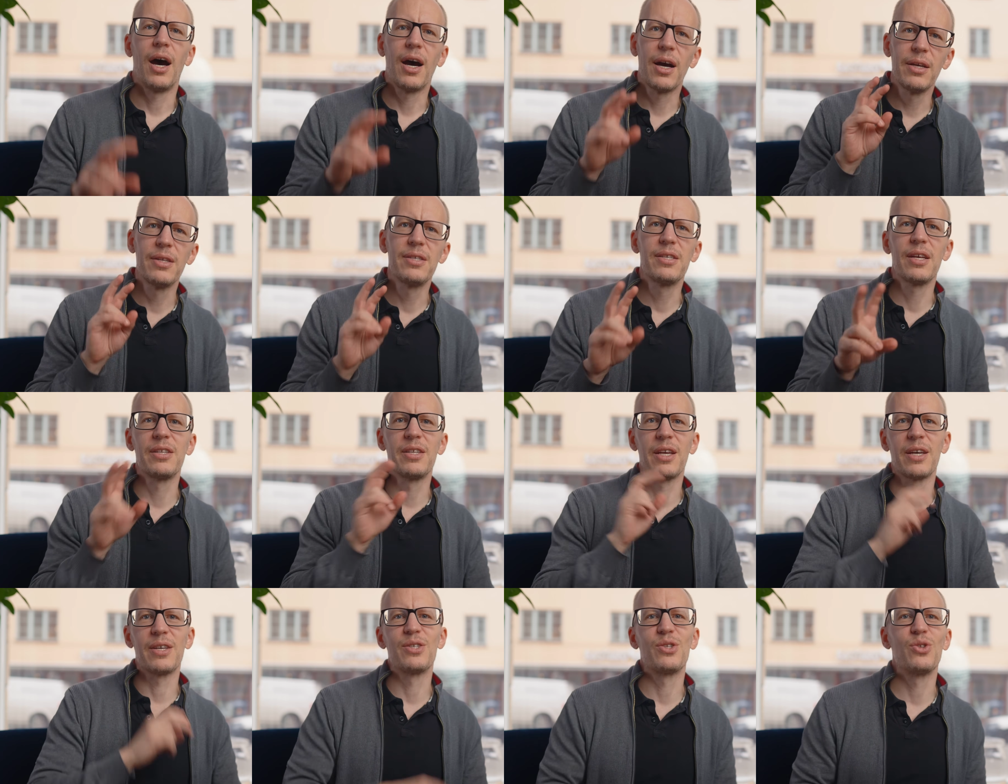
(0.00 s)
I
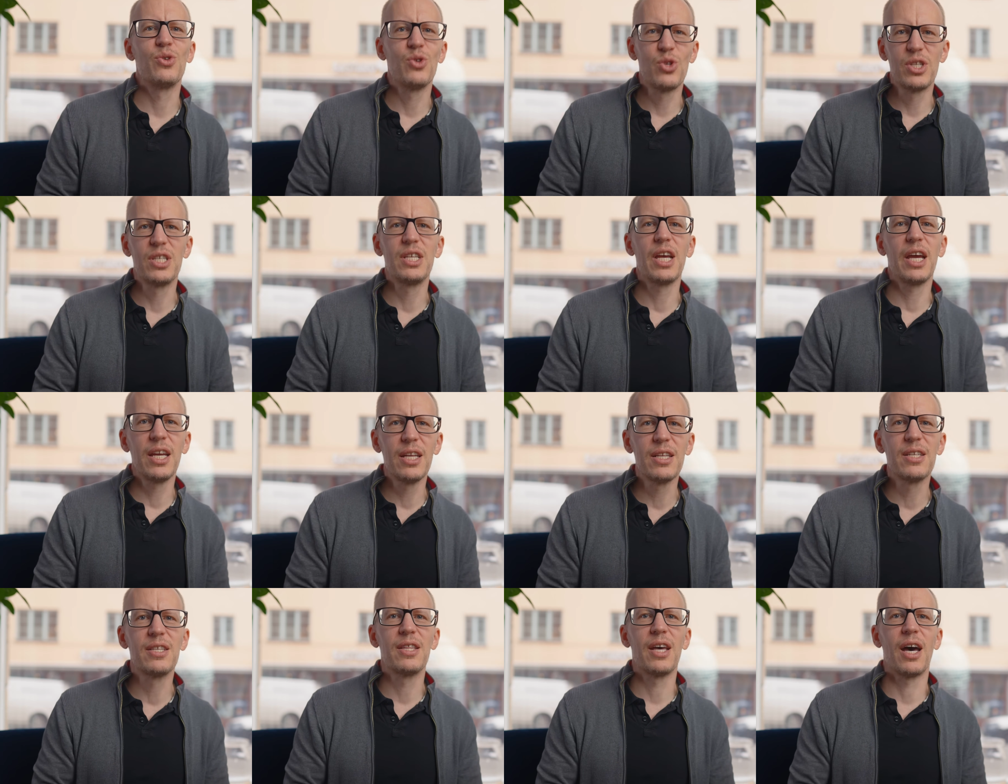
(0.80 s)
suggest to
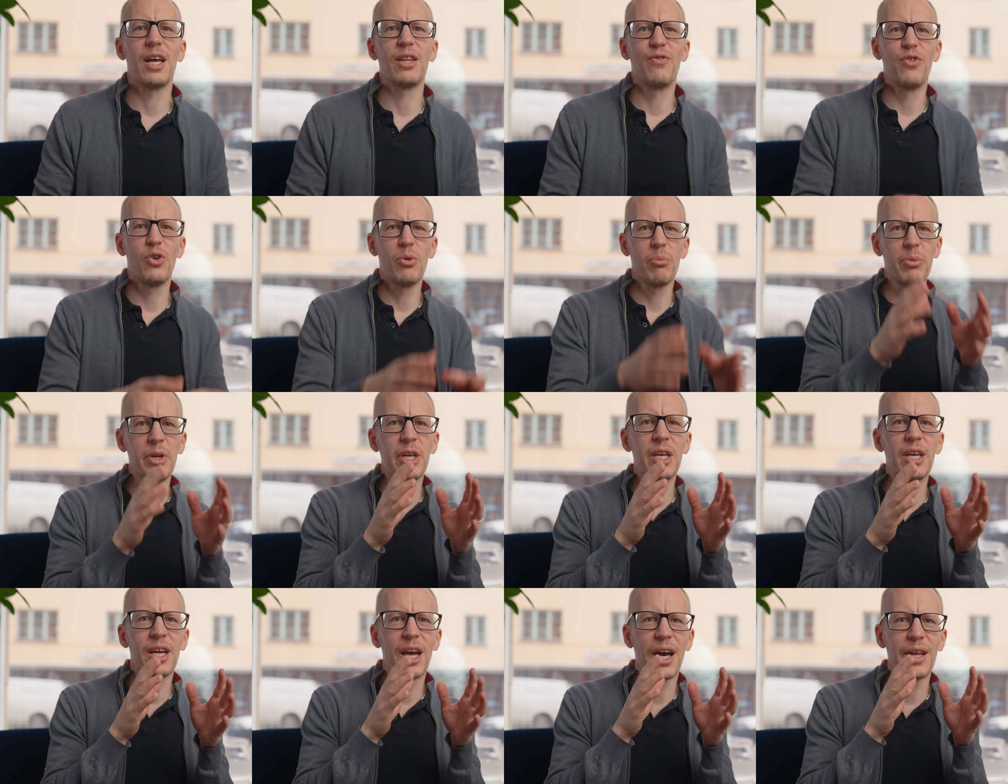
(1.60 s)
change that from
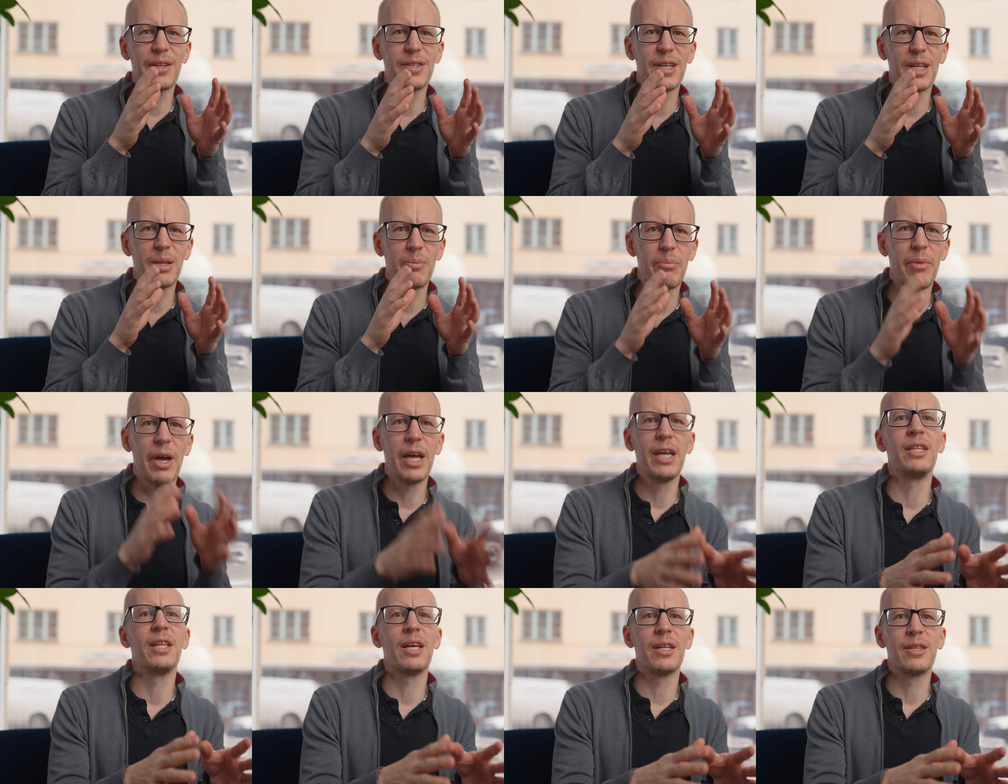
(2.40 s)
being until
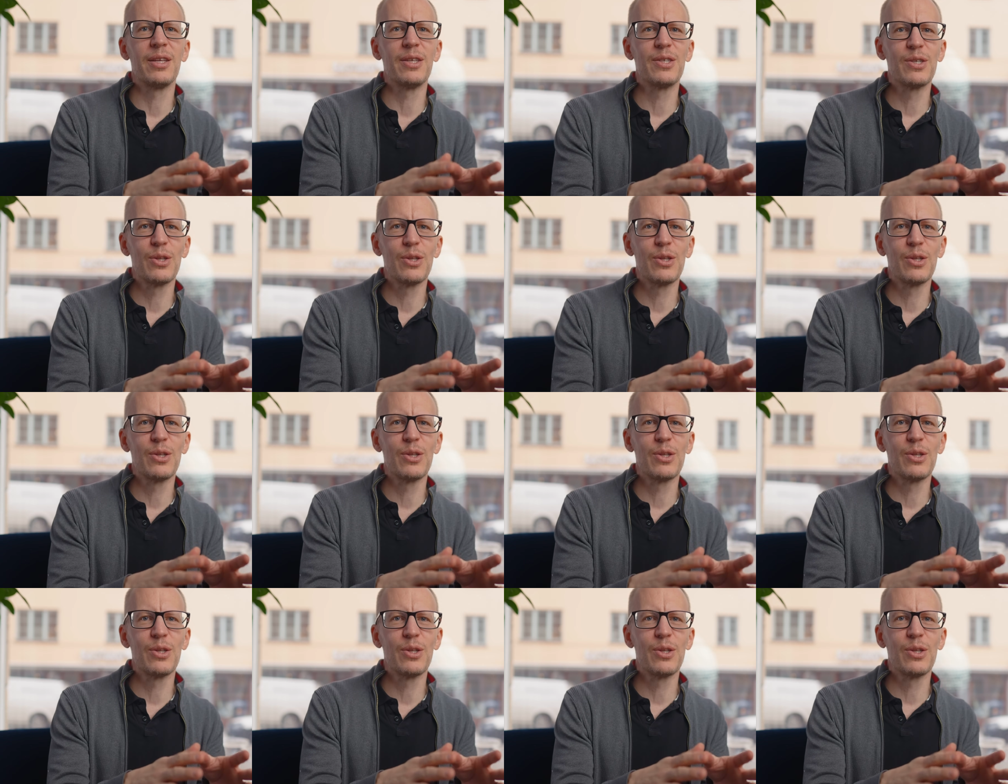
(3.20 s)
mainnet is